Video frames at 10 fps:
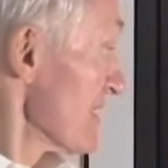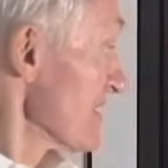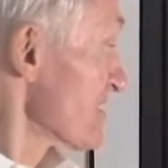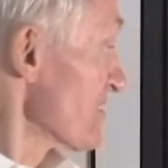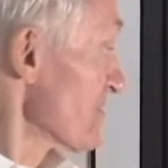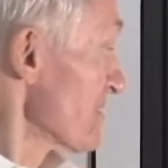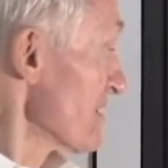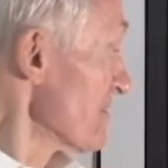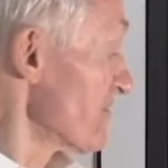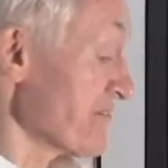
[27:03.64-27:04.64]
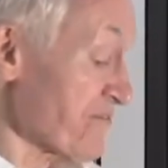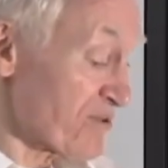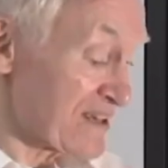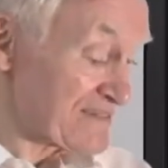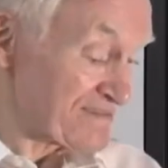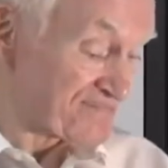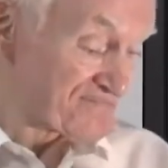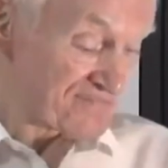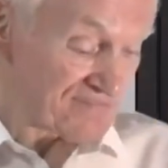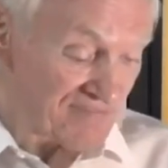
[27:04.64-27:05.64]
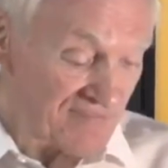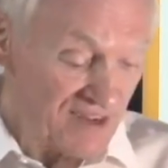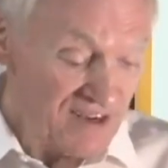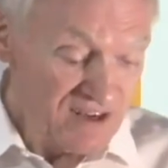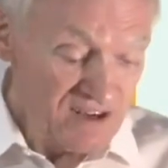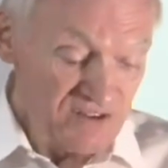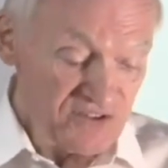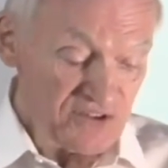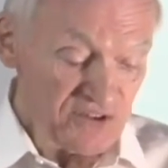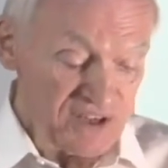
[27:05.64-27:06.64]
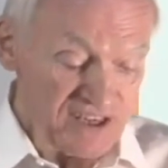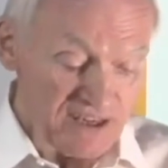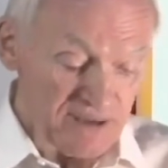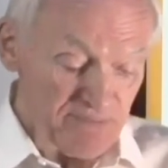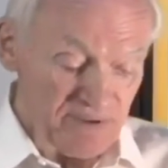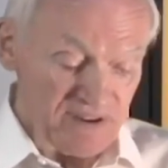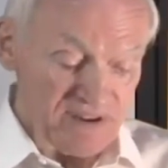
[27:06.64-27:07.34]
Let's go to the fifth one. To keep,